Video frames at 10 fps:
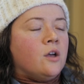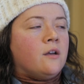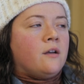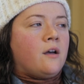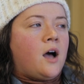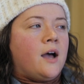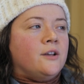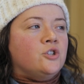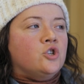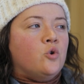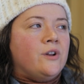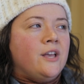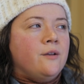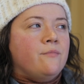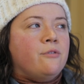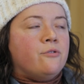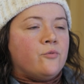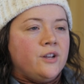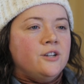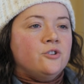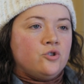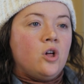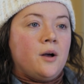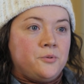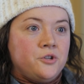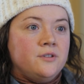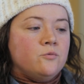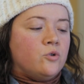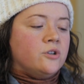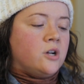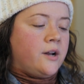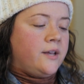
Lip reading: I showed him 3 initial options, worked on it.